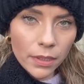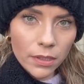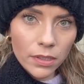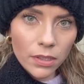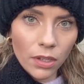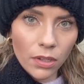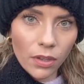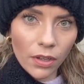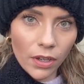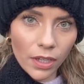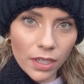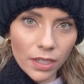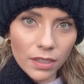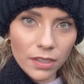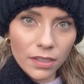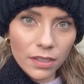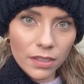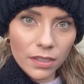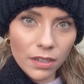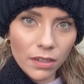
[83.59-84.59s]
so that I can
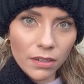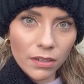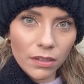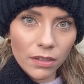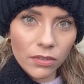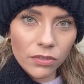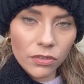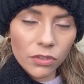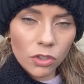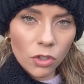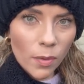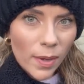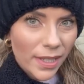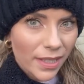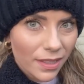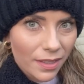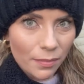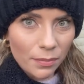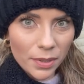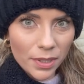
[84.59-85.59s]
start doing
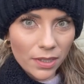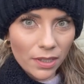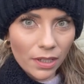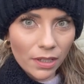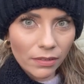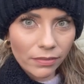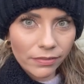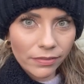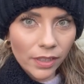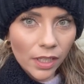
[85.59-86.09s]
some stuff.